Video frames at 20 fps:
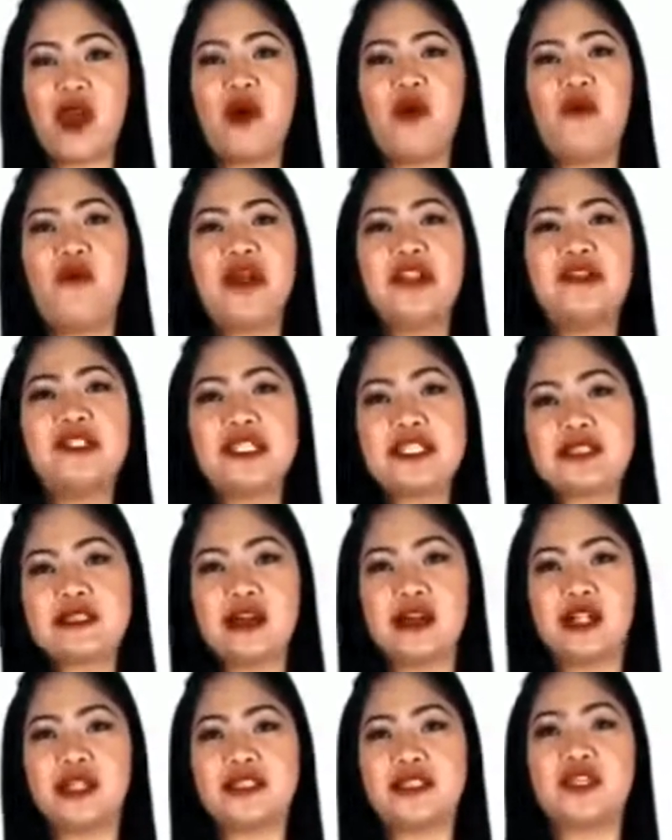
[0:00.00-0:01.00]
will
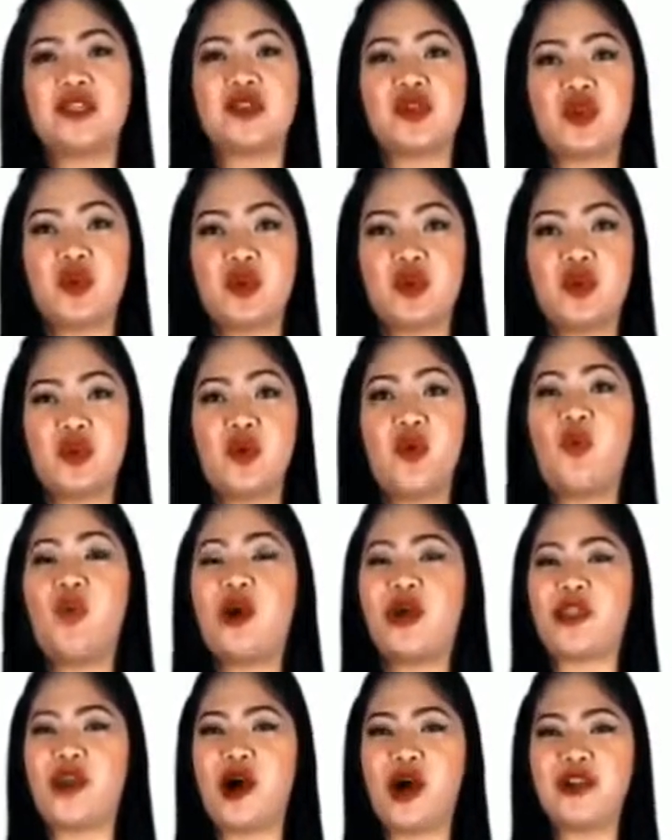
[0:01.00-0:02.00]
result to
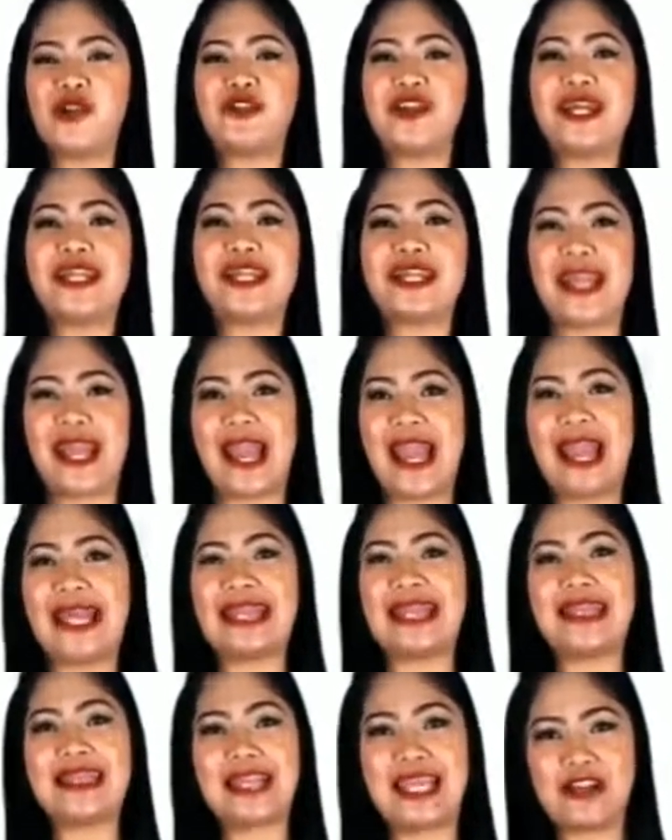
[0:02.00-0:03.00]
108
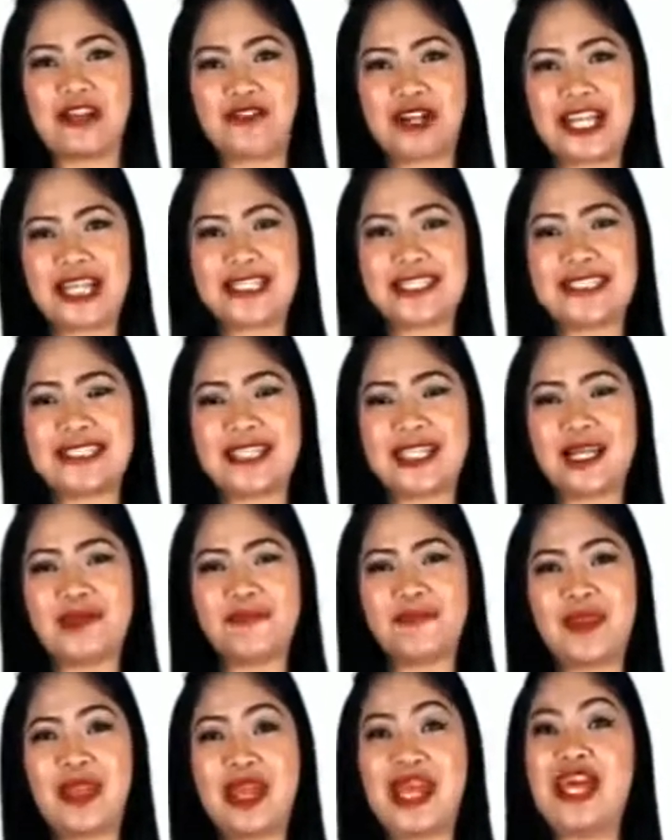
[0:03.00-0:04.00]
degrees.
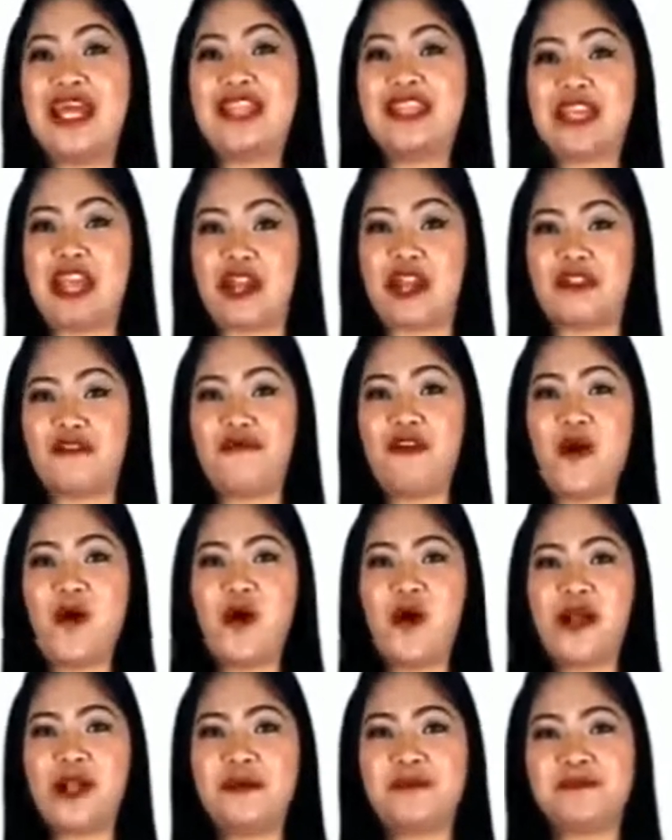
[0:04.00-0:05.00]

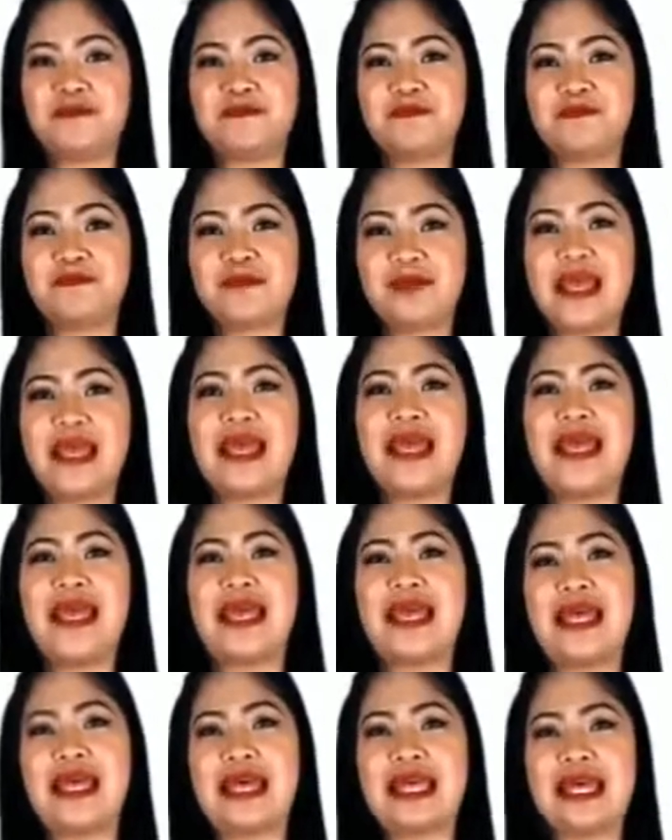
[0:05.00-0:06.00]
Therefore,
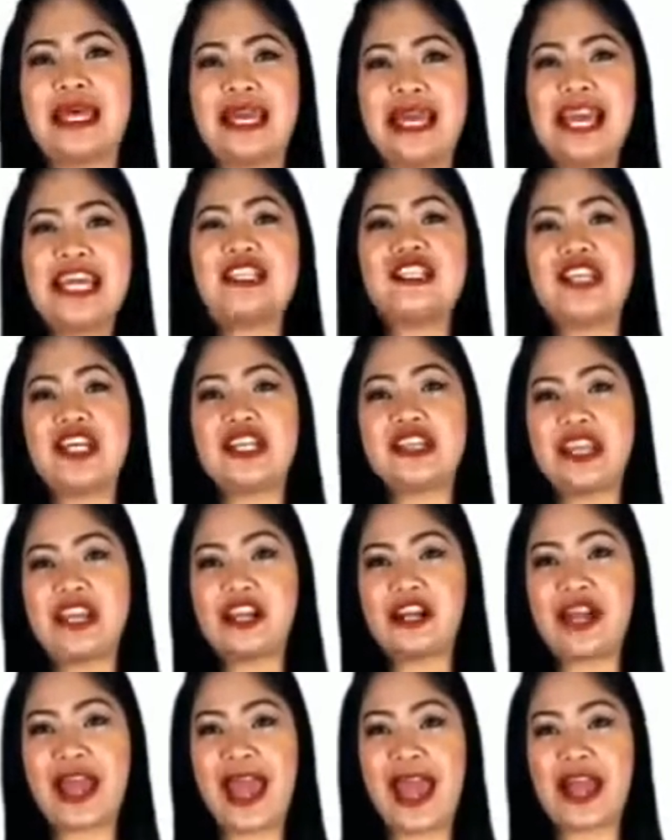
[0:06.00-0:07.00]
each
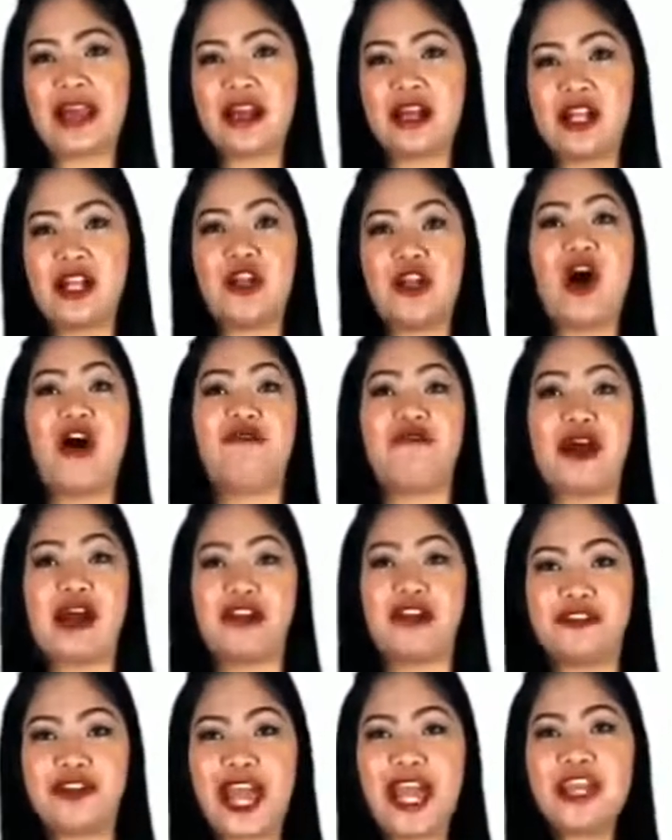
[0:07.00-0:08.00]
interior angle of a
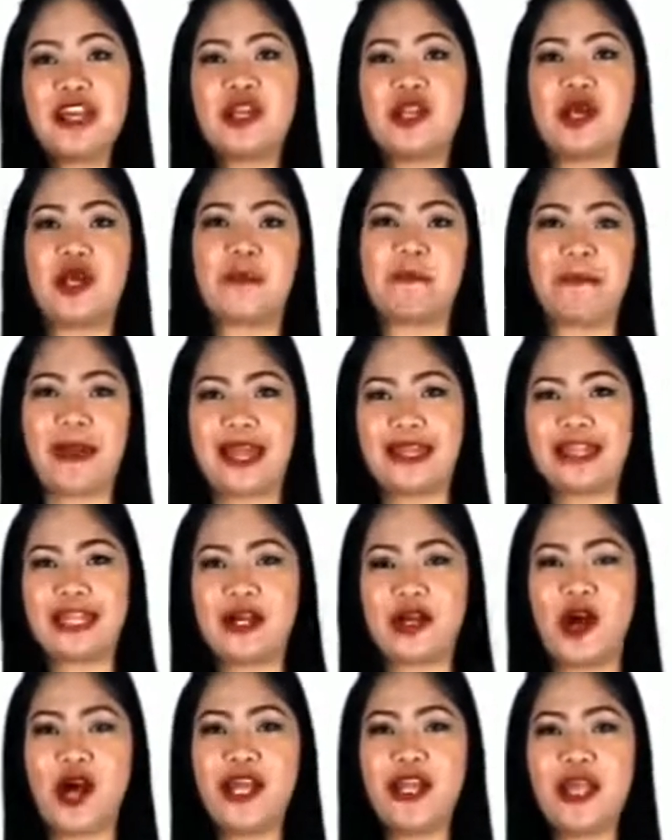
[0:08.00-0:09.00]
regular
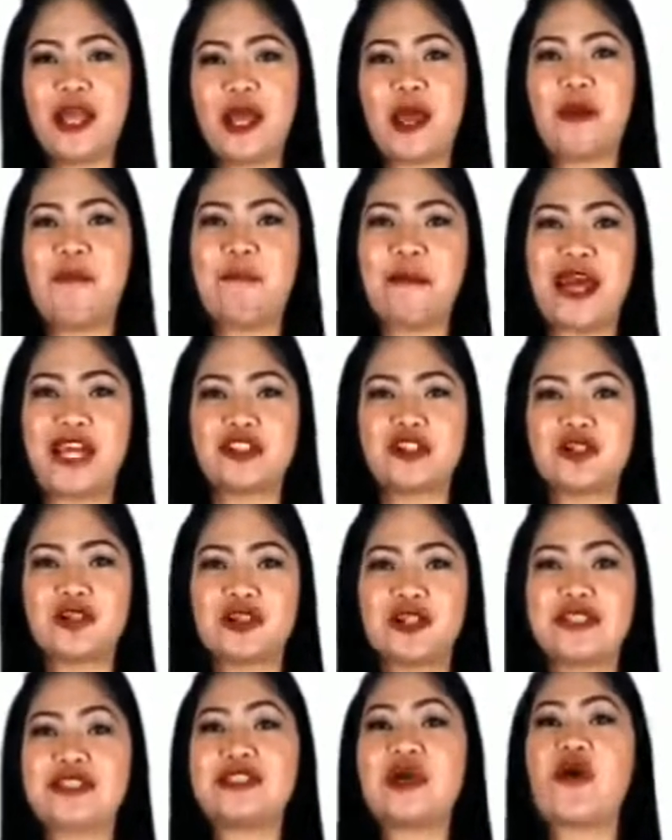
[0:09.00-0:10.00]
pentagon
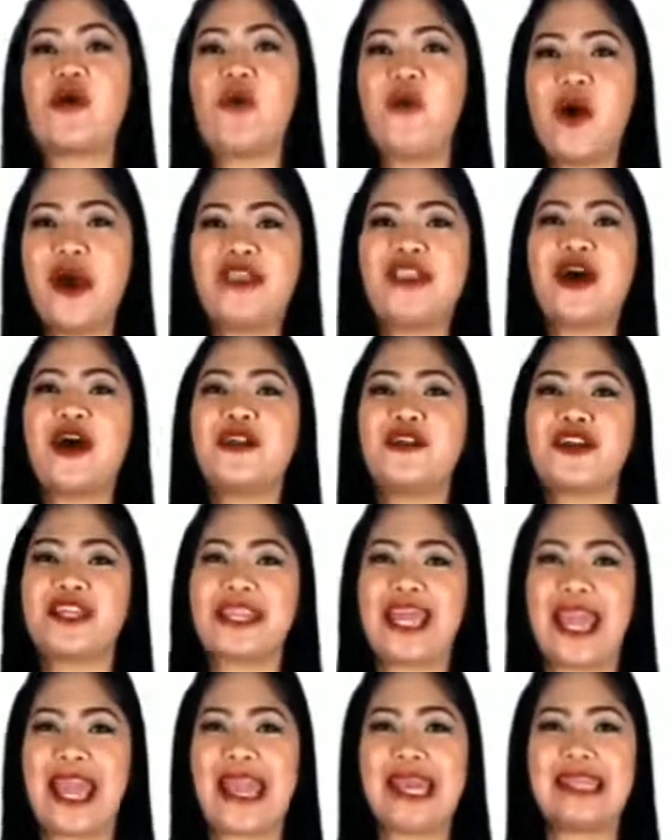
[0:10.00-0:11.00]
measures
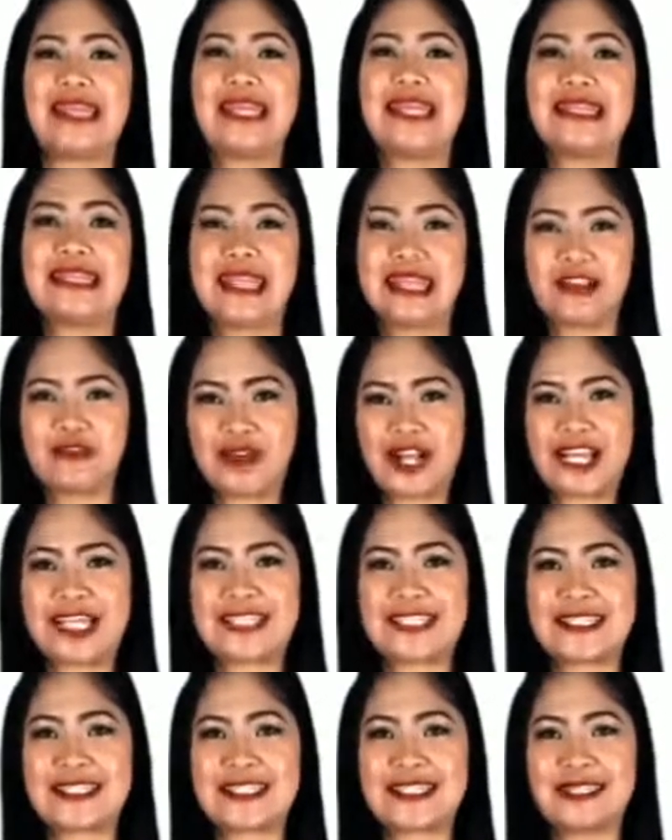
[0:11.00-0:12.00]
108
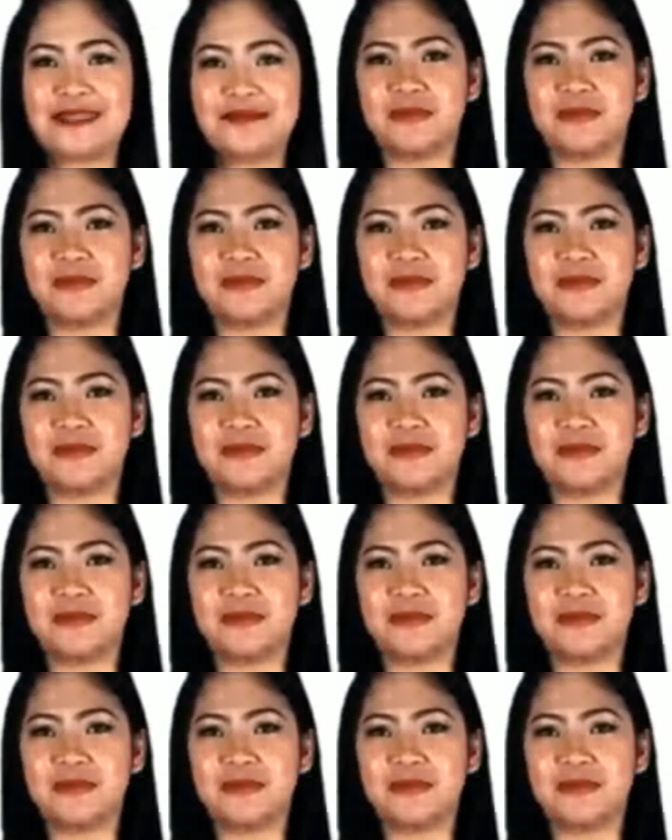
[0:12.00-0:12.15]
degrees.